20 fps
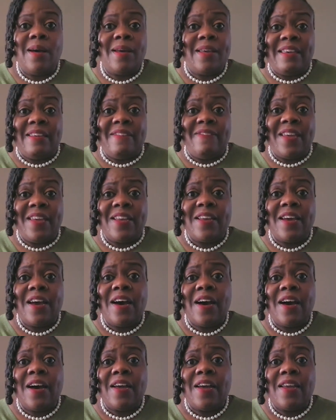even
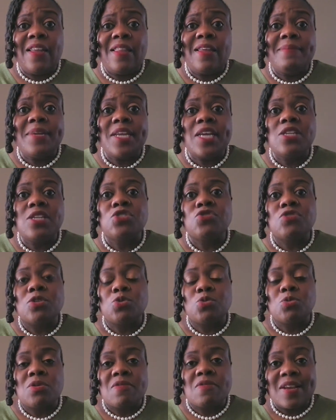eliminating
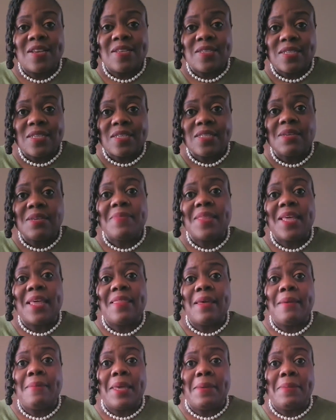structural racism, that
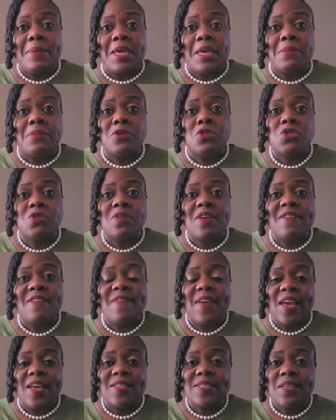they may be able to
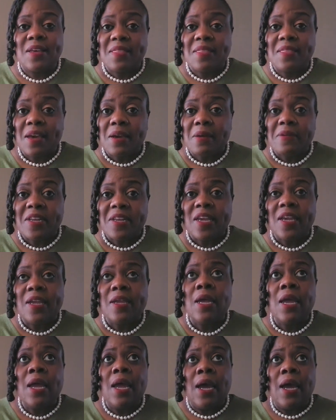advance health equity,